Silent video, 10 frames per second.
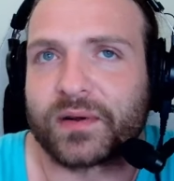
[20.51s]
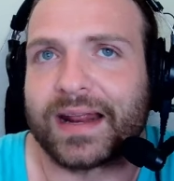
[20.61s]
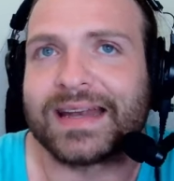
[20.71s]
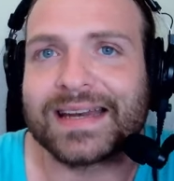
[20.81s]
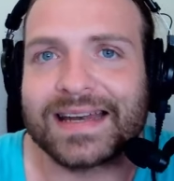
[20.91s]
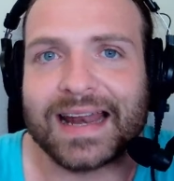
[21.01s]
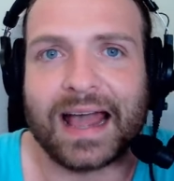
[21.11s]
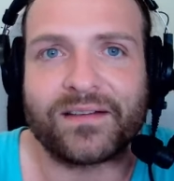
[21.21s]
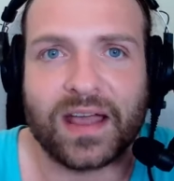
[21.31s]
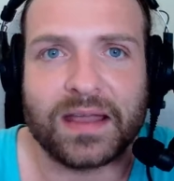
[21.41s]
It didn't
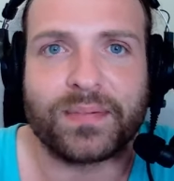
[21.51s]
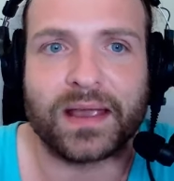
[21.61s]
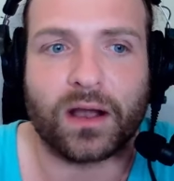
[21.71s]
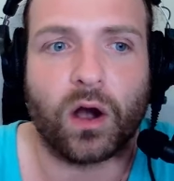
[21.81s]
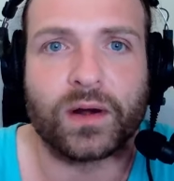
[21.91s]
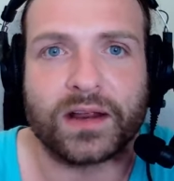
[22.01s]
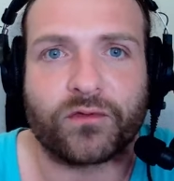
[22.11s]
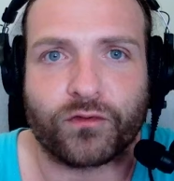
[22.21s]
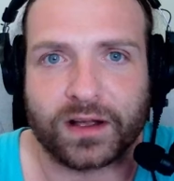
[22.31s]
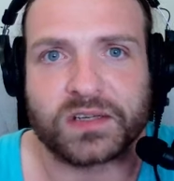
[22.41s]
have a big holy
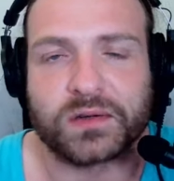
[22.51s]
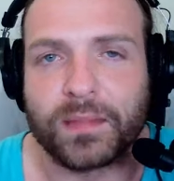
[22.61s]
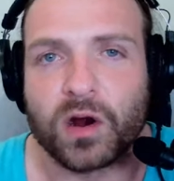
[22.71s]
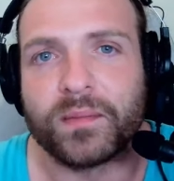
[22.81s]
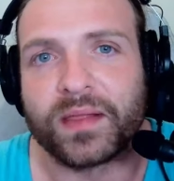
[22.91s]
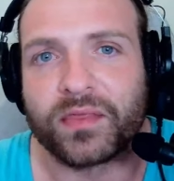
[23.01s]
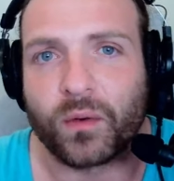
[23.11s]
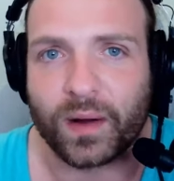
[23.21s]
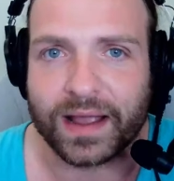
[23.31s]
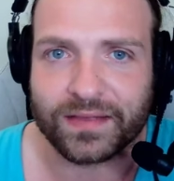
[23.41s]
Christ moment the
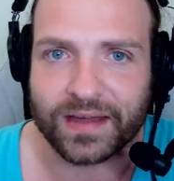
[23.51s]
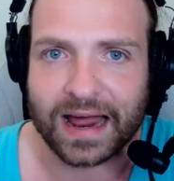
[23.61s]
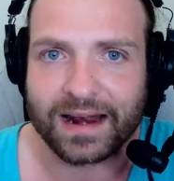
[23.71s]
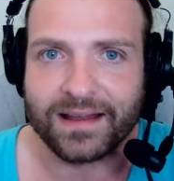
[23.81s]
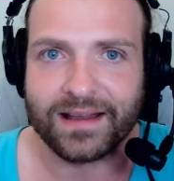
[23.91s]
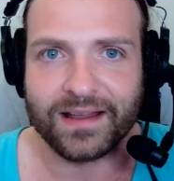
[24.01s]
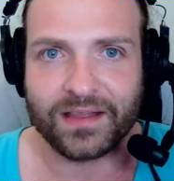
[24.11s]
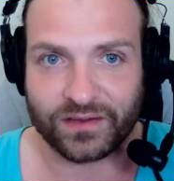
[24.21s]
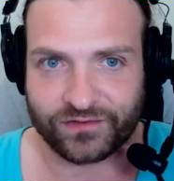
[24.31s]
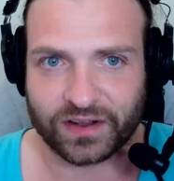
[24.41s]
way that
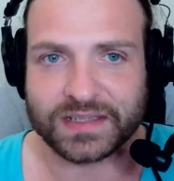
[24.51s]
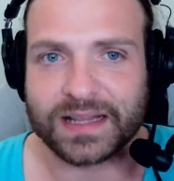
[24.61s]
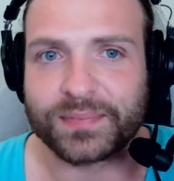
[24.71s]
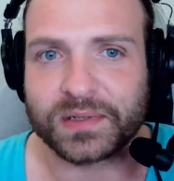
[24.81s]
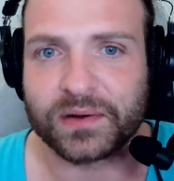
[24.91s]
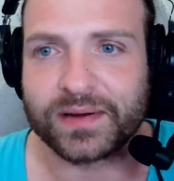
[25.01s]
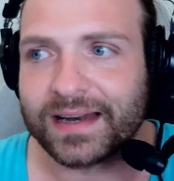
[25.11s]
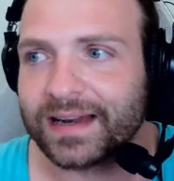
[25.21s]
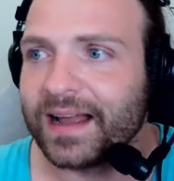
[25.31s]
the first episode did.